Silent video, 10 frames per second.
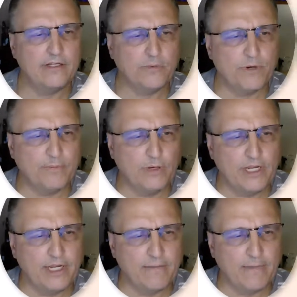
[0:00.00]
So when I'm
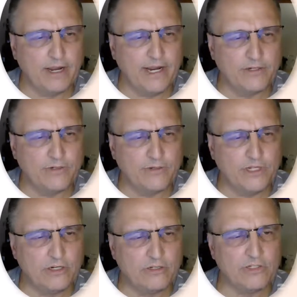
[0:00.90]
looking at my
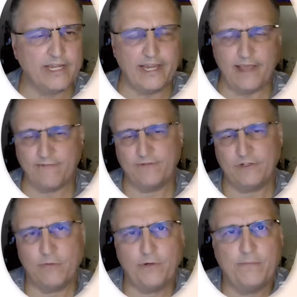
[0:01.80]
answers, it looks like F
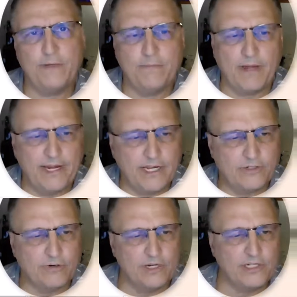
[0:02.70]
is going to be my
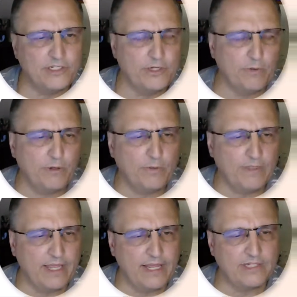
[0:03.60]
answer. It's the only
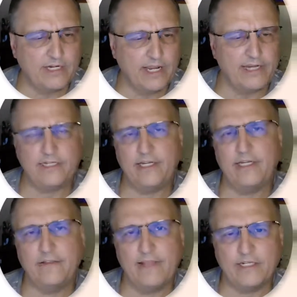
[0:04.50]
one that has an
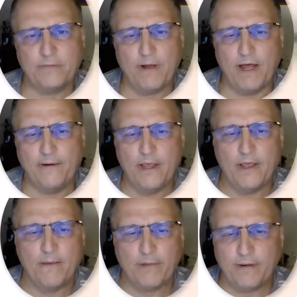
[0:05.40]
18 in that spot.
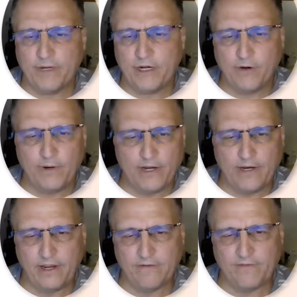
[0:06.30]
But I'm going to go
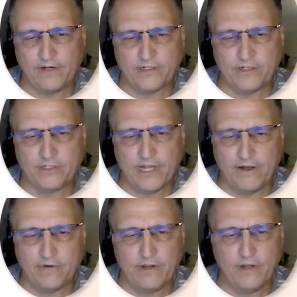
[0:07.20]
ahead and finish this out.